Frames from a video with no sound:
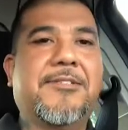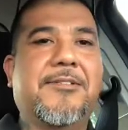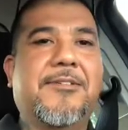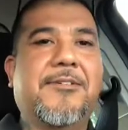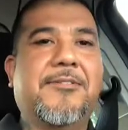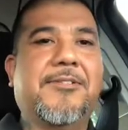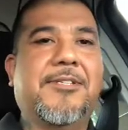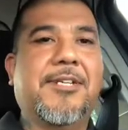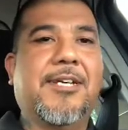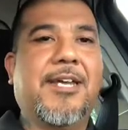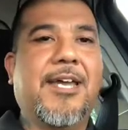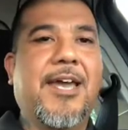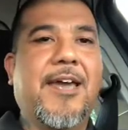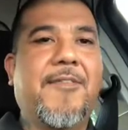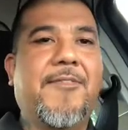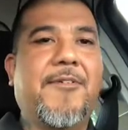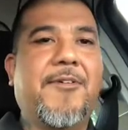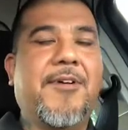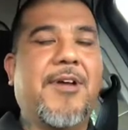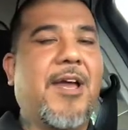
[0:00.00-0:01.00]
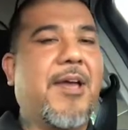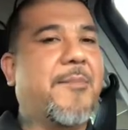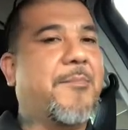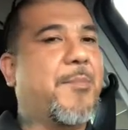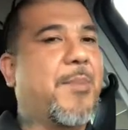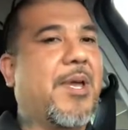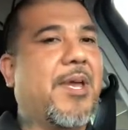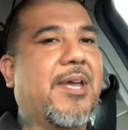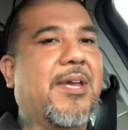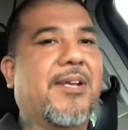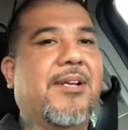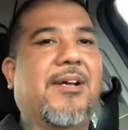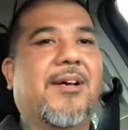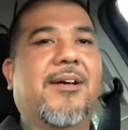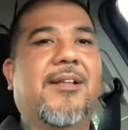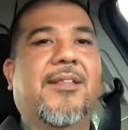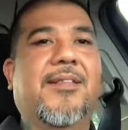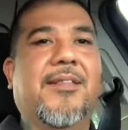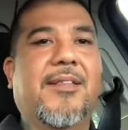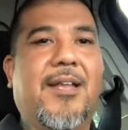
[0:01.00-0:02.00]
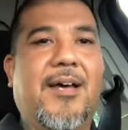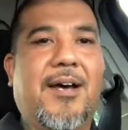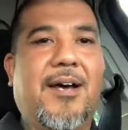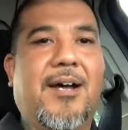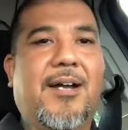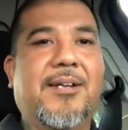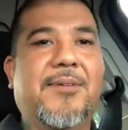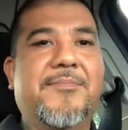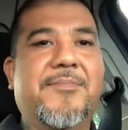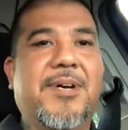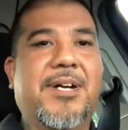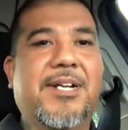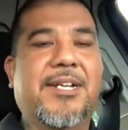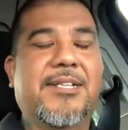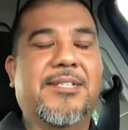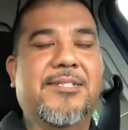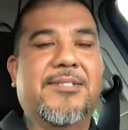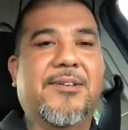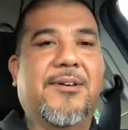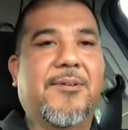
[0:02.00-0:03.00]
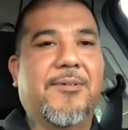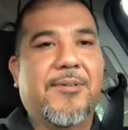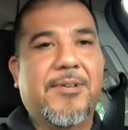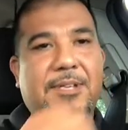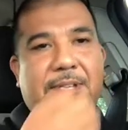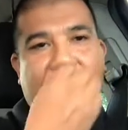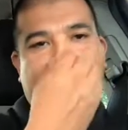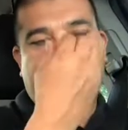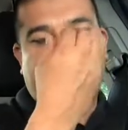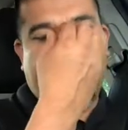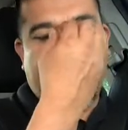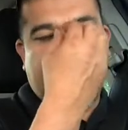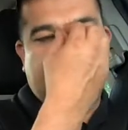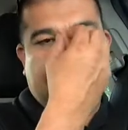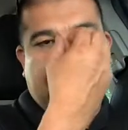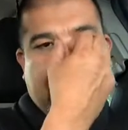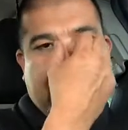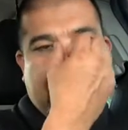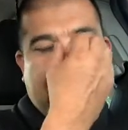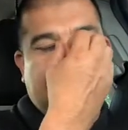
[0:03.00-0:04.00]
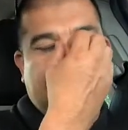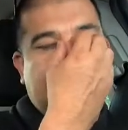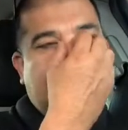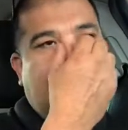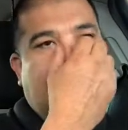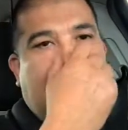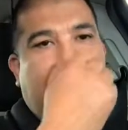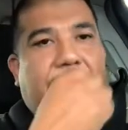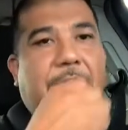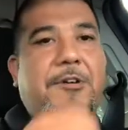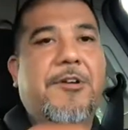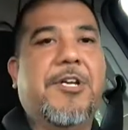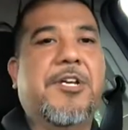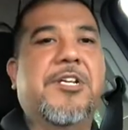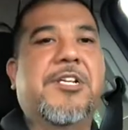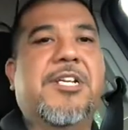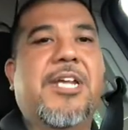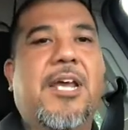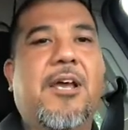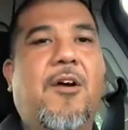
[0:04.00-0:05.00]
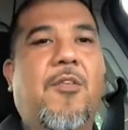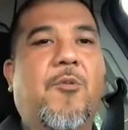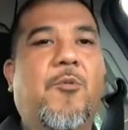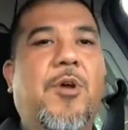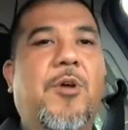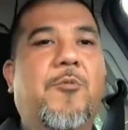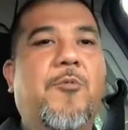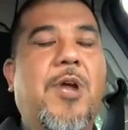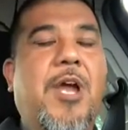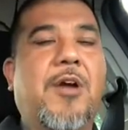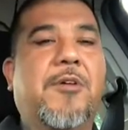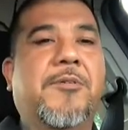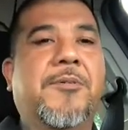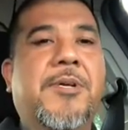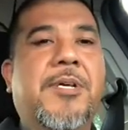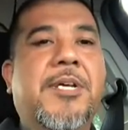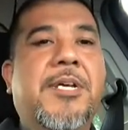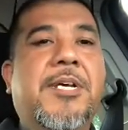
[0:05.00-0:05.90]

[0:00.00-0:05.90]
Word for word: So together I made a lot of money. So very good, uh, very good day all the way around.